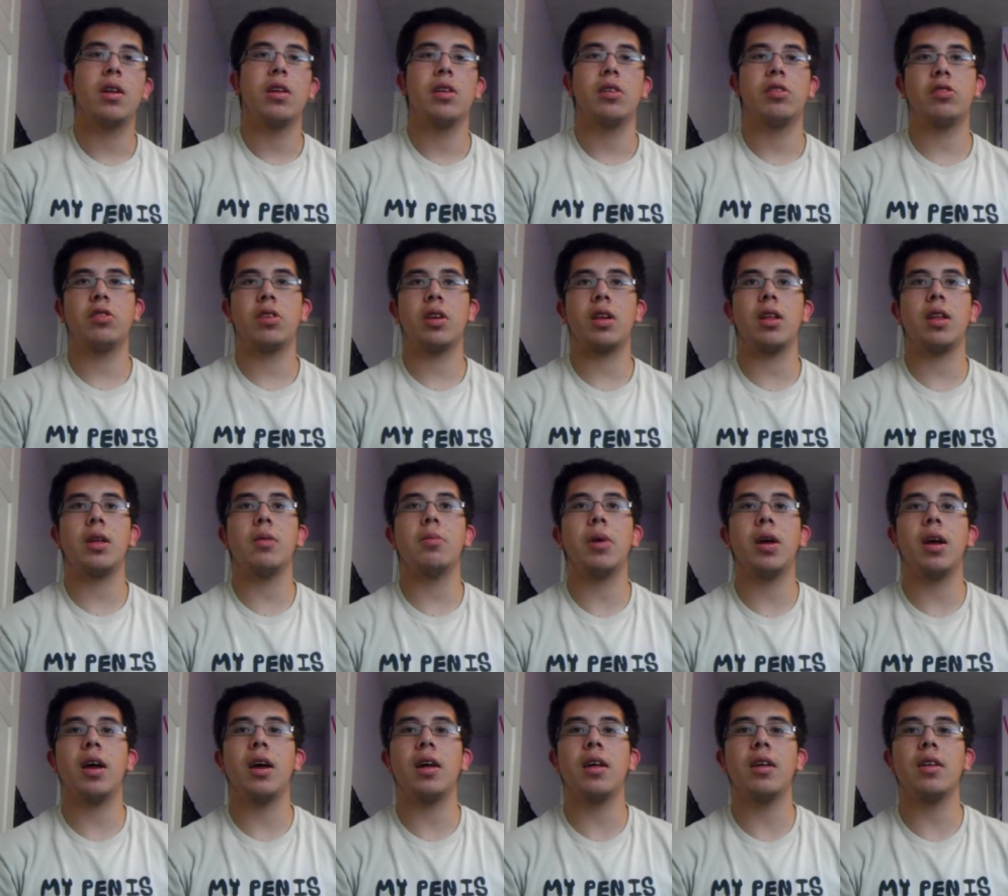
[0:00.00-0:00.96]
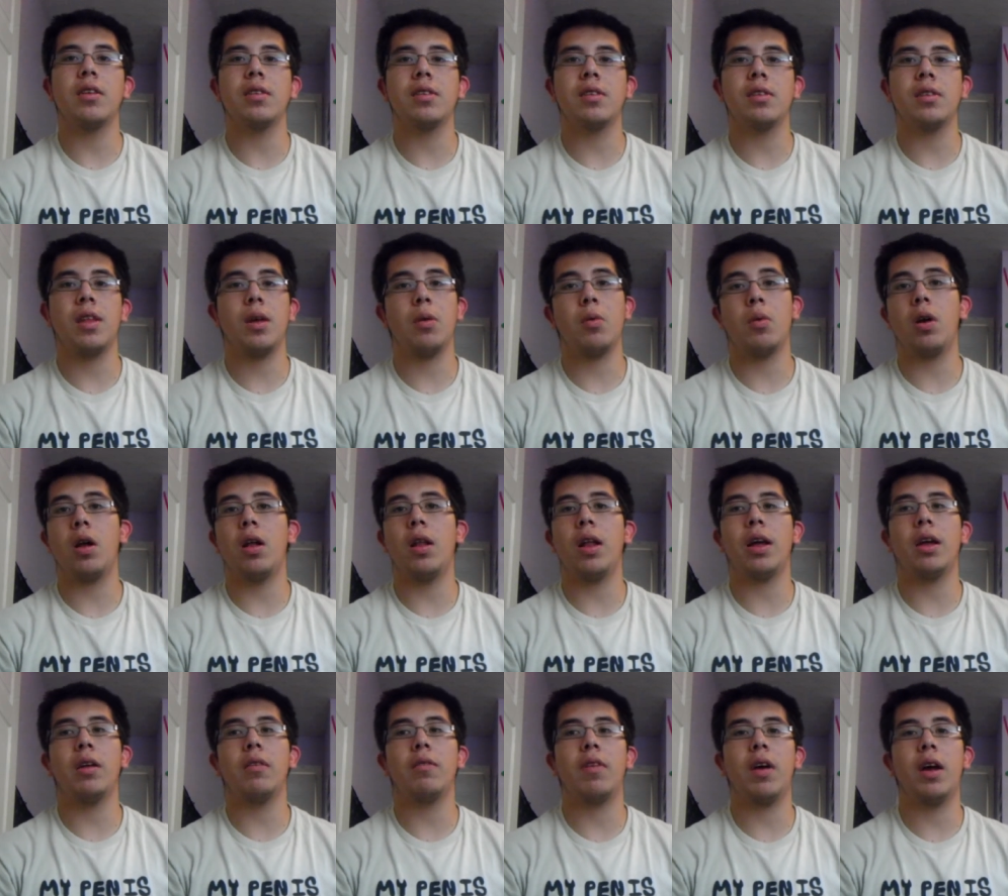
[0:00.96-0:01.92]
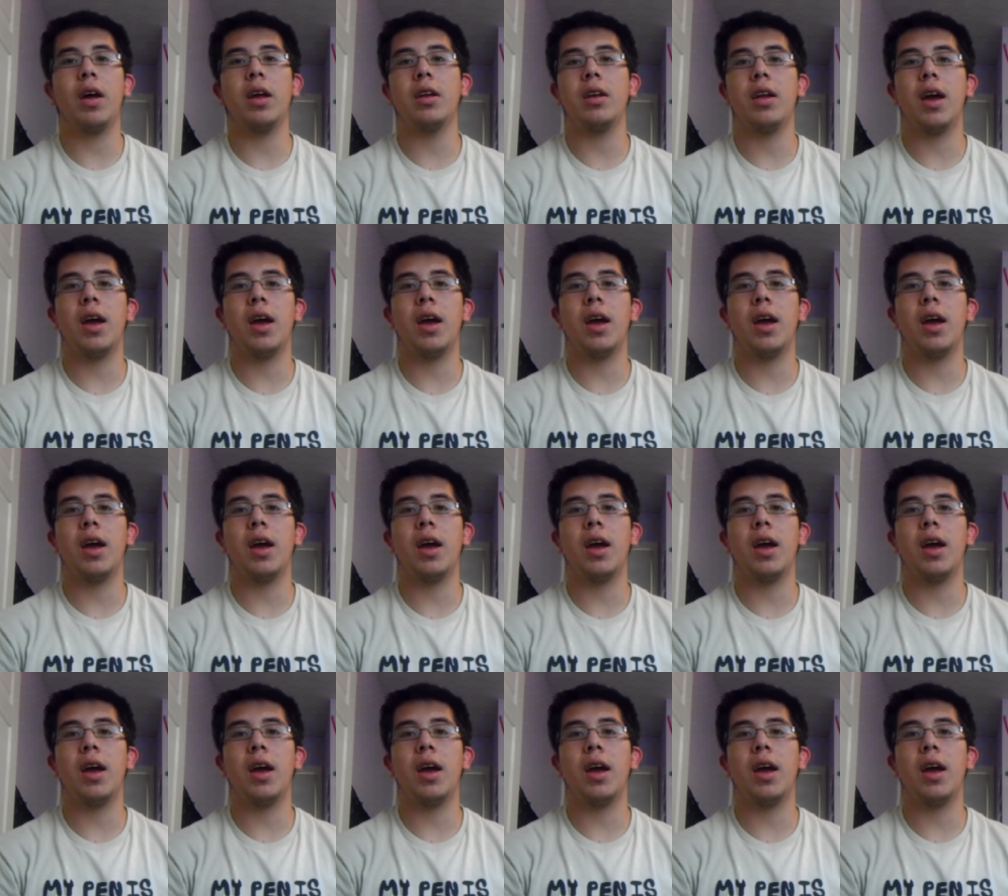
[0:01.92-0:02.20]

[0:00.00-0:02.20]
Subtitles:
strictly because they were all I could find.